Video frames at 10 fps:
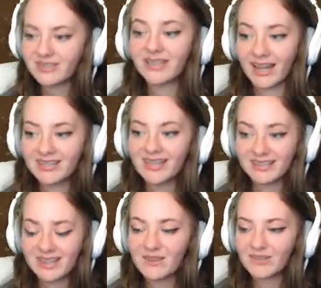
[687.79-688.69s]
Yes,
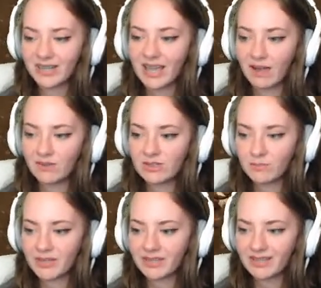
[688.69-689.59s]
that's definitely how you
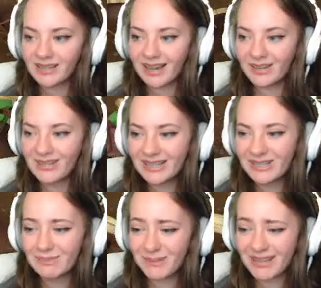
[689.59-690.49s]
speak. How you
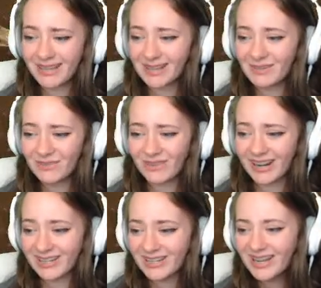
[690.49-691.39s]
speak
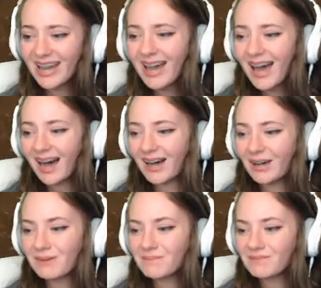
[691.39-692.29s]
French.
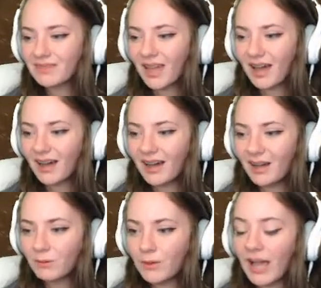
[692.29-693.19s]
Somebody
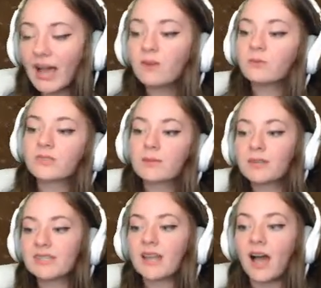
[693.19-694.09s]

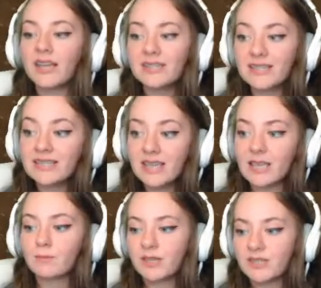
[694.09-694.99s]
said
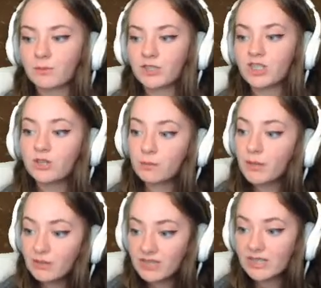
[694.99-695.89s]
ICT because I want to do
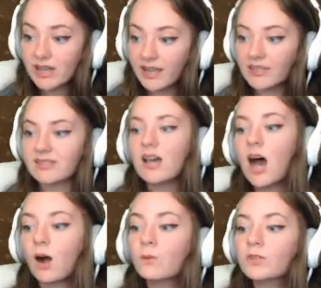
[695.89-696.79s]
computer science.
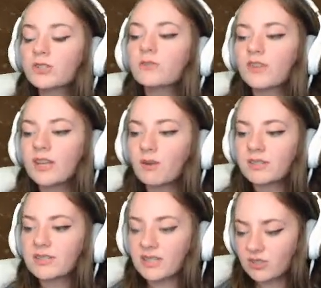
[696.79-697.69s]
I want to do video editing.